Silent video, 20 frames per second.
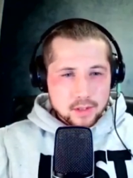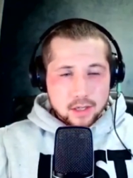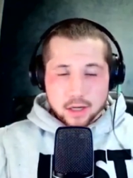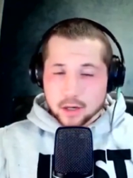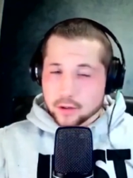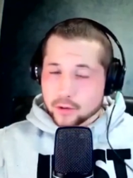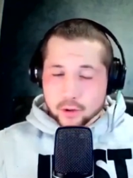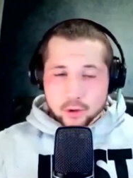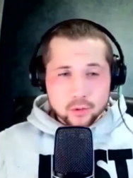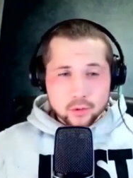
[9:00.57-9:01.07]
I
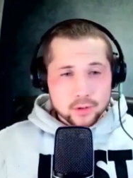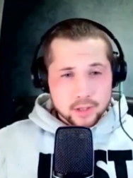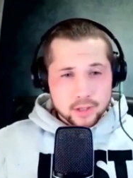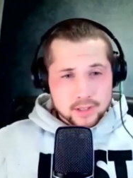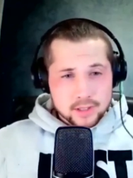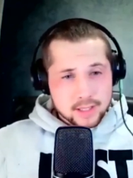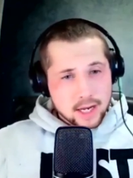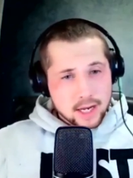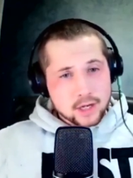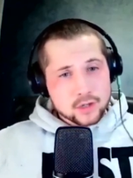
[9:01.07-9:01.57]
know he's
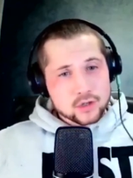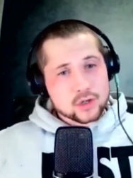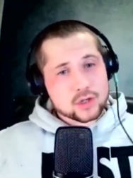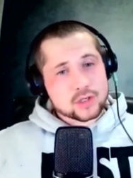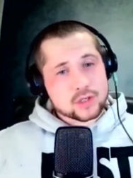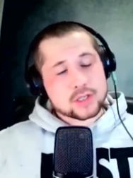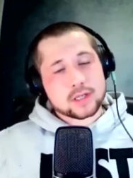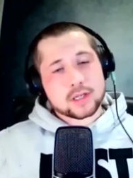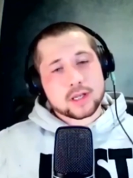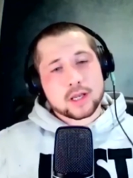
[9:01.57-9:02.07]

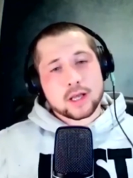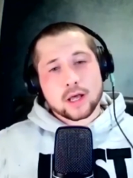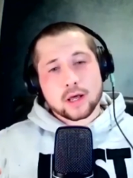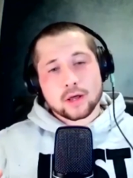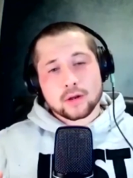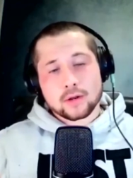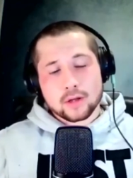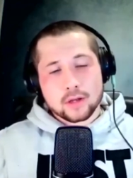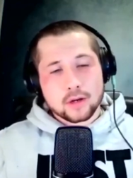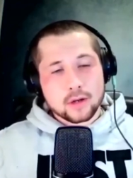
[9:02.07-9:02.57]
dangerous
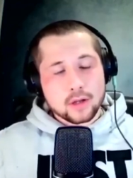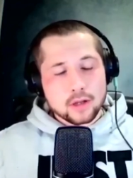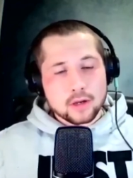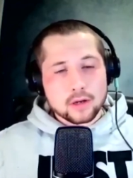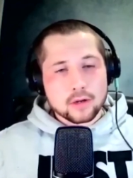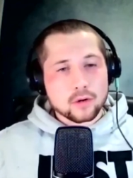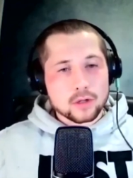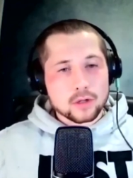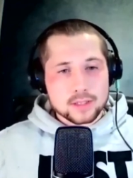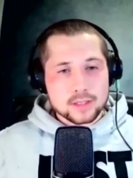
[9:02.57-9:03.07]
at
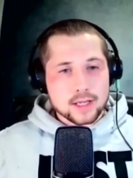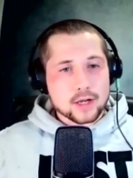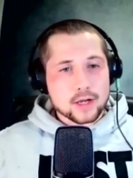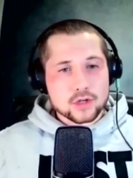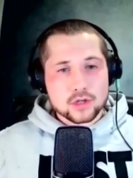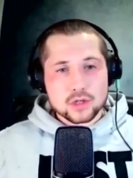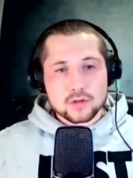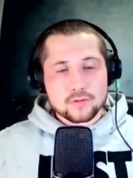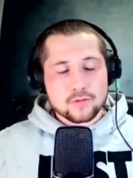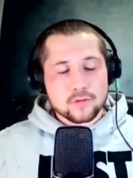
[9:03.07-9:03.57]
all
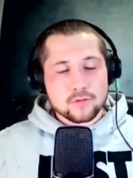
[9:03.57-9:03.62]
stages of a